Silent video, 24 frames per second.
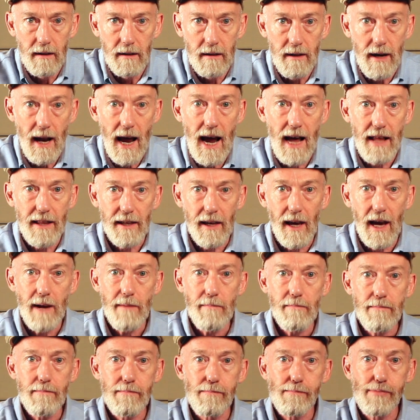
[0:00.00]
Now, the
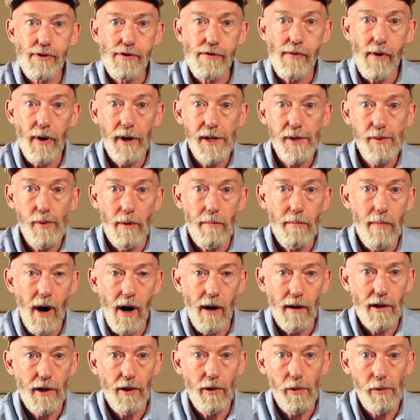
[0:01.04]
game provides what
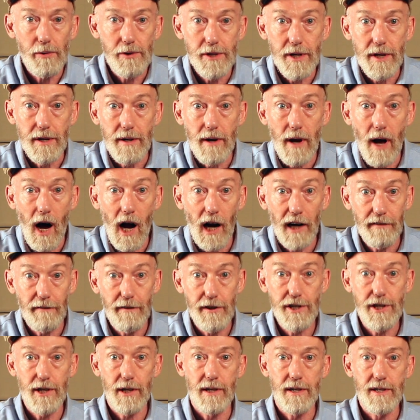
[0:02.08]
Mark calls an
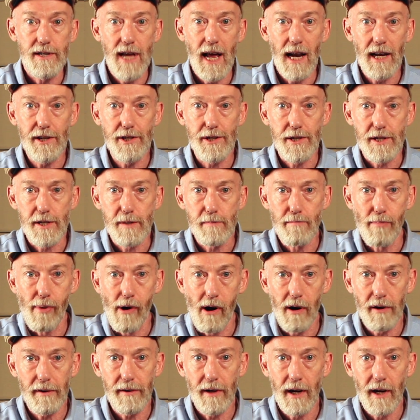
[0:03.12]
artificial intelligence bot,